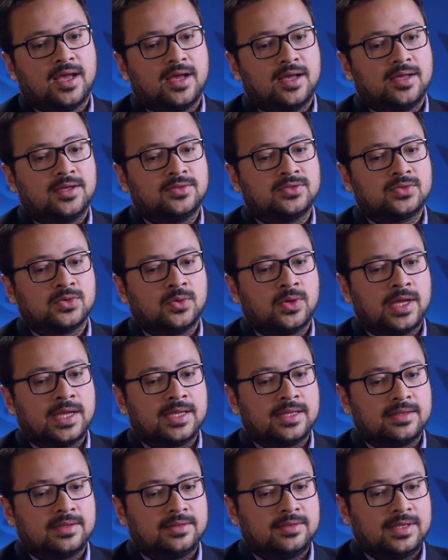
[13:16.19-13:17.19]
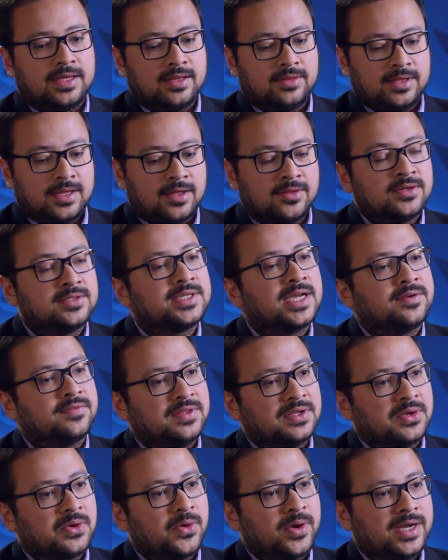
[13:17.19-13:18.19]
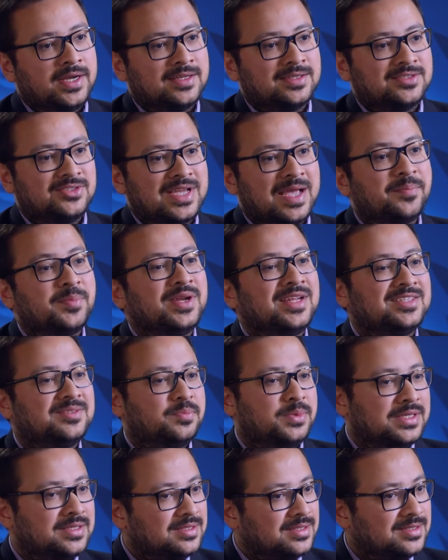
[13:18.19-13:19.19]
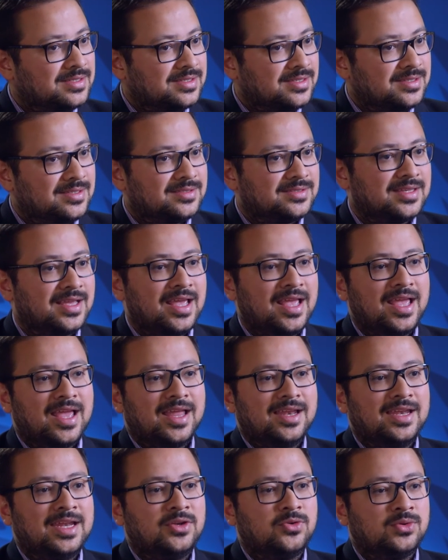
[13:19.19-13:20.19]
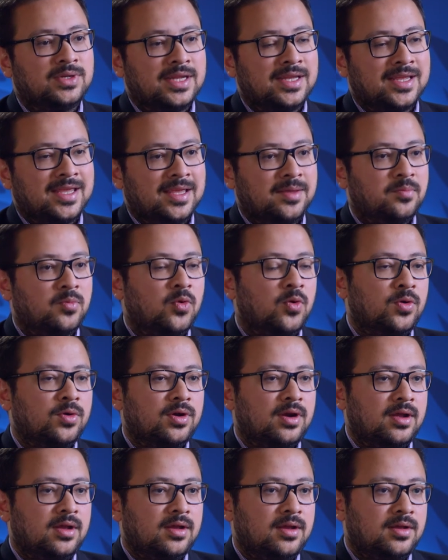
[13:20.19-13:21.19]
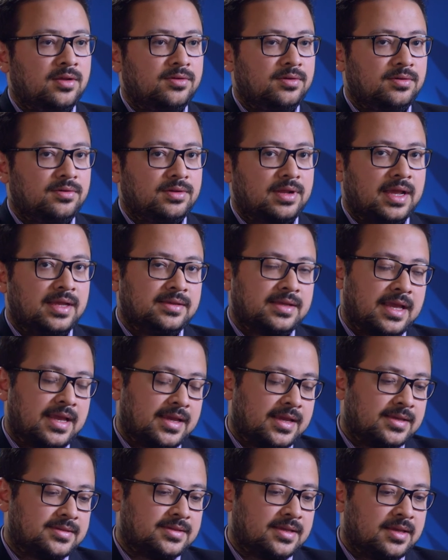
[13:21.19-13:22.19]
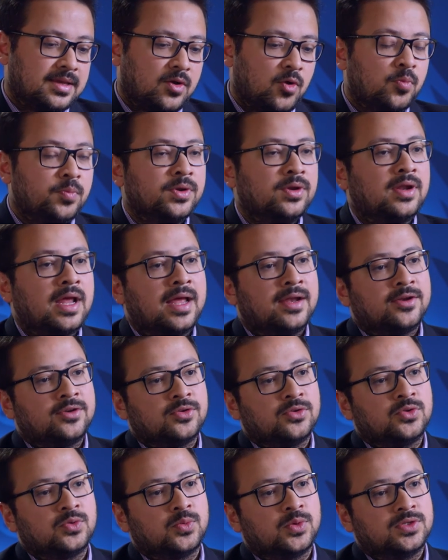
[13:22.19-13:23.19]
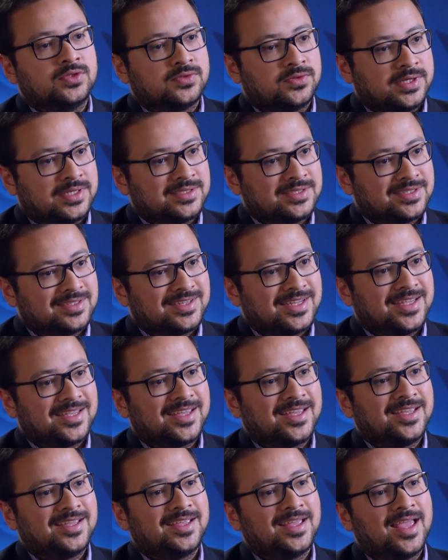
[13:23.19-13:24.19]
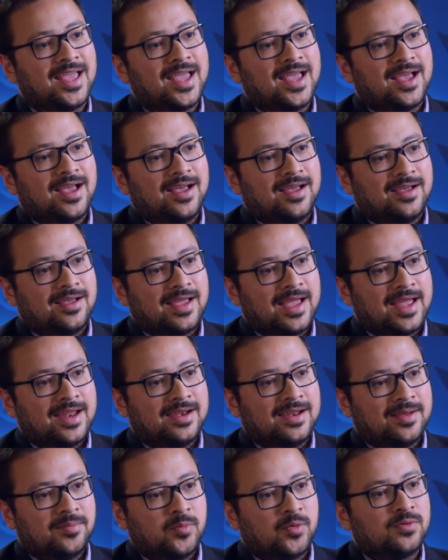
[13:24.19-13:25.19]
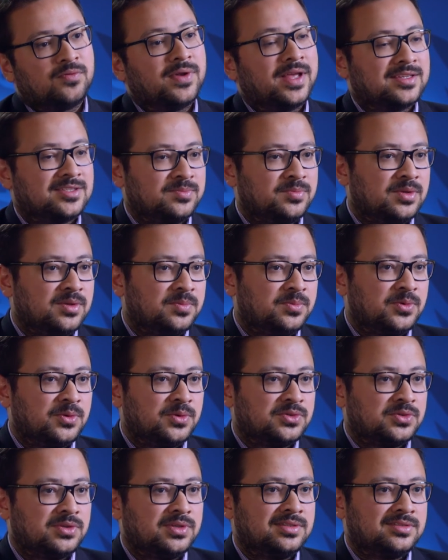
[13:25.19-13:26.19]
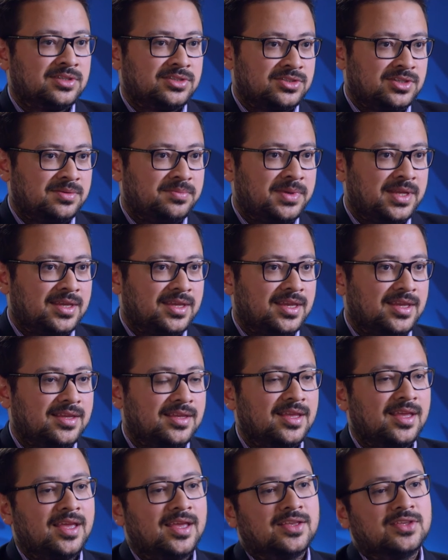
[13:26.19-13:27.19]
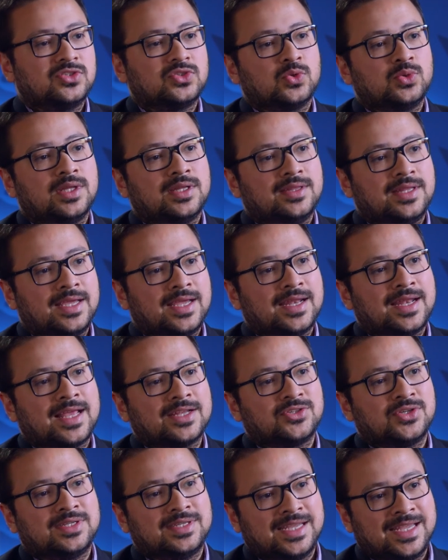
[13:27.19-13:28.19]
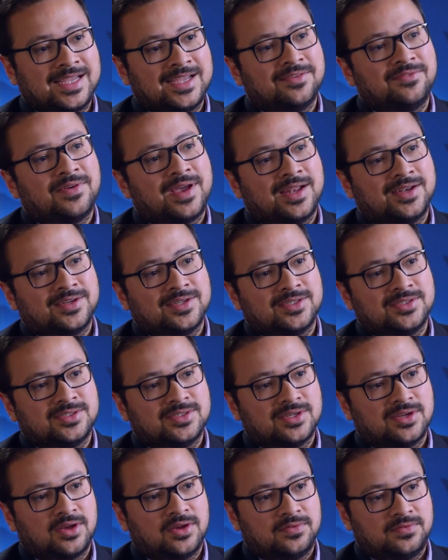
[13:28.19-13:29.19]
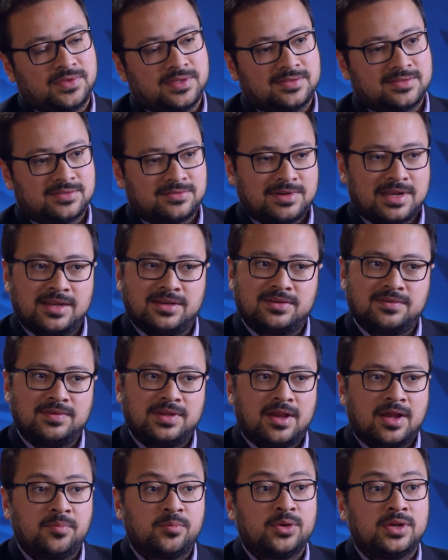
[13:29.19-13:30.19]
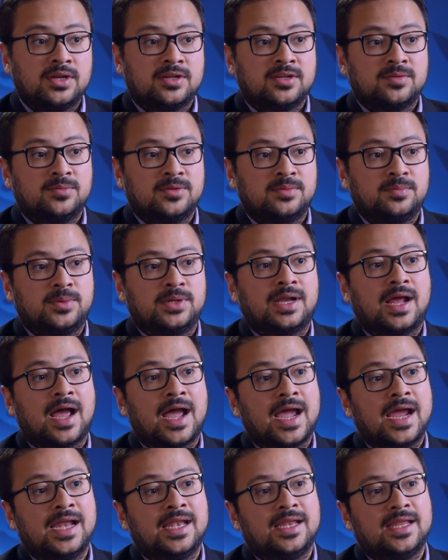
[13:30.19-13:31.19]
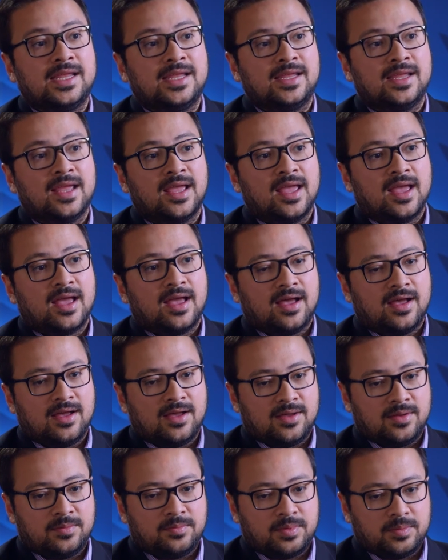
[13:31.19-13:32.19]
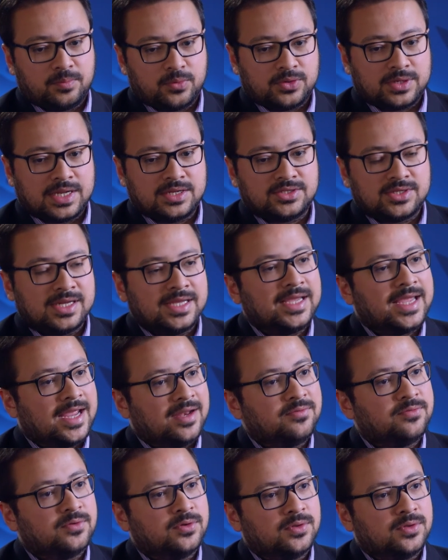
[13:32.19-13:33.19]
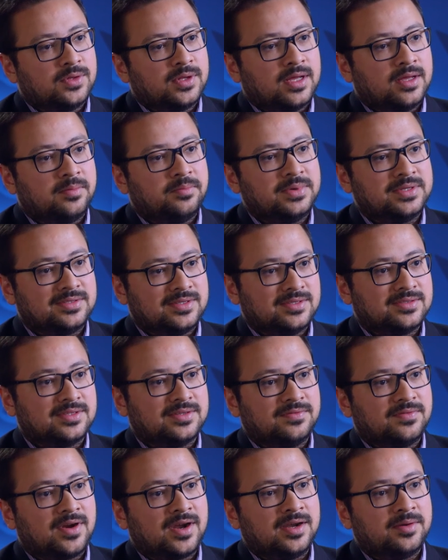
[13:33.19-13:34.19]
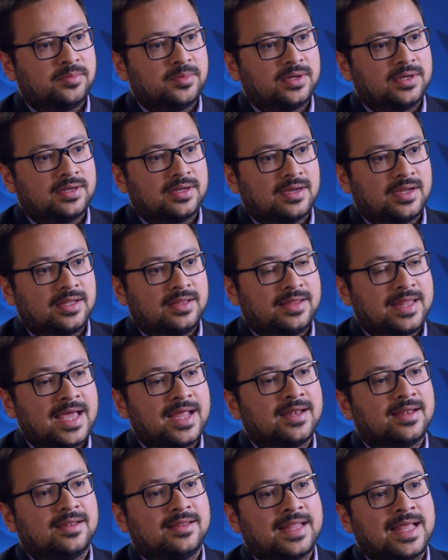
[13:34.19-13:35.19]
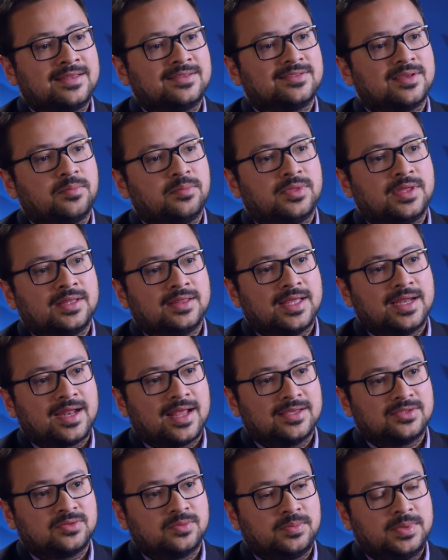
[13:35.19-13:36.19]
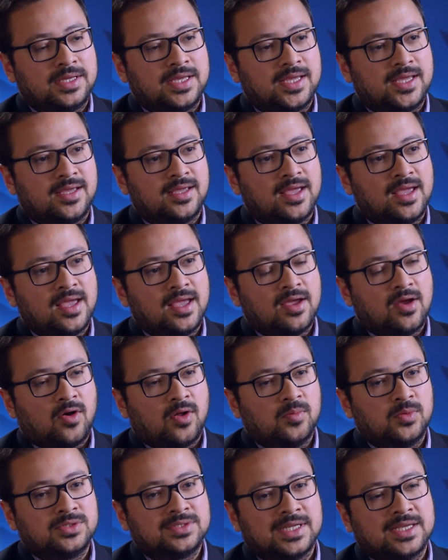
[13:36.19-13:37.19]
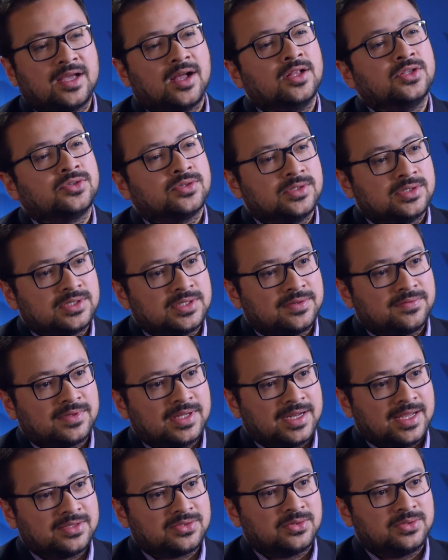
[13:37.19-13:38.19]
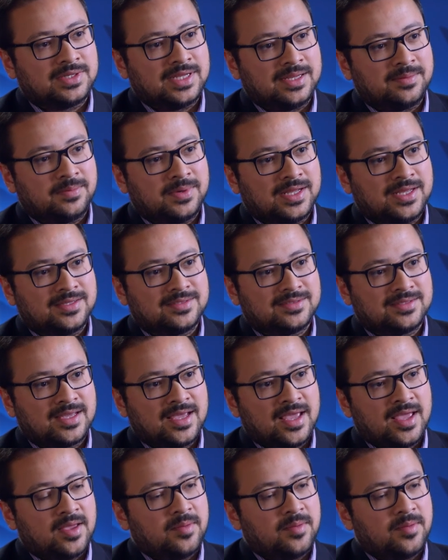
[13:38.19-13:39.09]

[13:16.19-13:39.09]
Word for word: Uh, so I, the, the other side of the coin is Japanese businesses need to take a more, uh, I, I guess, uh, open attitude towards risk-taking uh, and a more flexible approach to decision-making so that they can actually take advantage of this relatively unpredictable but highly uh, potentially gainful uh, business environment. And that, that's something that has to be a, almost a cultural shift that has to take place.